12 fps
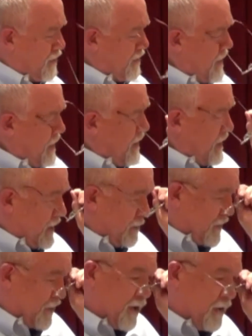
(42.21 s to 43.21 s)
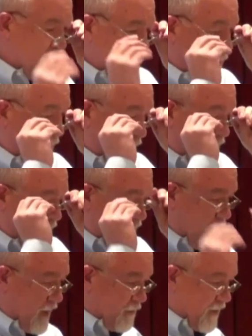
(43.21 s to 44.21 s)
So I'm going to show some
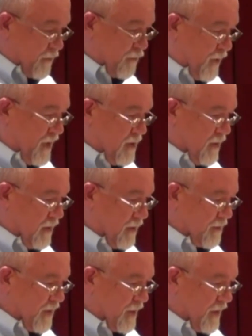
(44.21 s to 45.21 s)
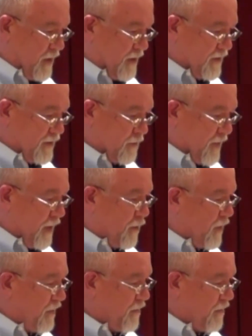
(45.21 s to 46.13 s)
pictures and I'm going to read a little bit here, so bear